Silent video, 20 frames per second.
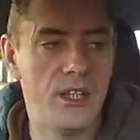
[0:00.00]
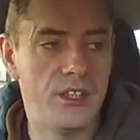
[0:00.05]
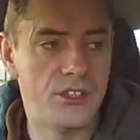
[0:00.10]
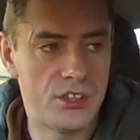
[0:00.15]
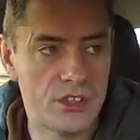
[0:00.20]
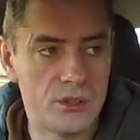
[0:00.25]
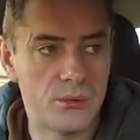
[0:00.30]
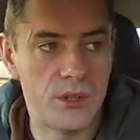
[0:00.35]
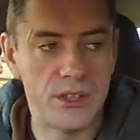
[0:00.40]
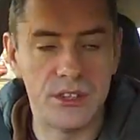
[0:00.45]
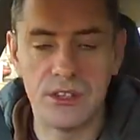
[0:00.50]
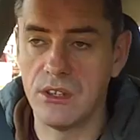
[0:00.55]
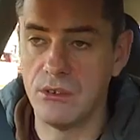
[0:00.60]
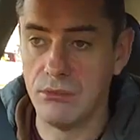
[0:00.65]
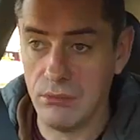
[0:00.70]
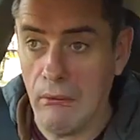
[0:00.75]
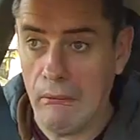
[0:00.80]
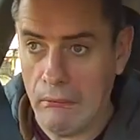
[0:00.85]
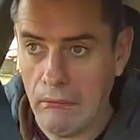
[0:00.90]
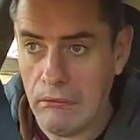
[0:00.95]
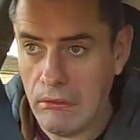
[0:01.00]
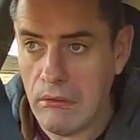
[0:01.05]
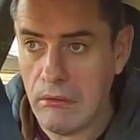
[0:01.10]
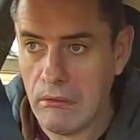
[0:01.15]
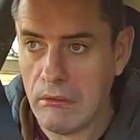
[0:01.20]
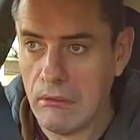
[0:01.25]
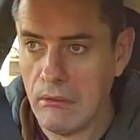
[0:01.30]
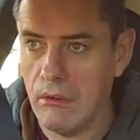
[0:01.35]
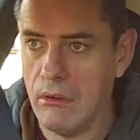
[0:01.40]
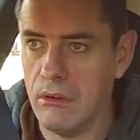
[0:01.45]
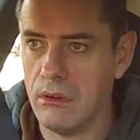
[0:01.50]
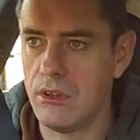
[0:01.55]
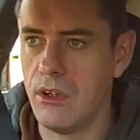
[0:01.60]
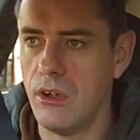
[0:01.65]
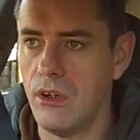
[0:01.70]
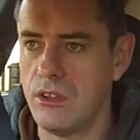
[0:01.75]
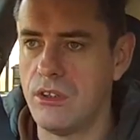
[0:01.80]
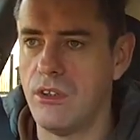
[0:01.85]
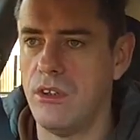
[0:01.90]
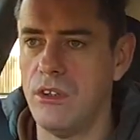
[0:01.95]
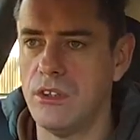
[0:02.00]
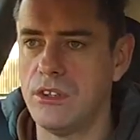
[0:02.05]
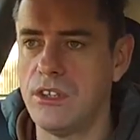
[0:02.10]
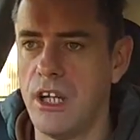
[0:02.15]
It just wants to go the whole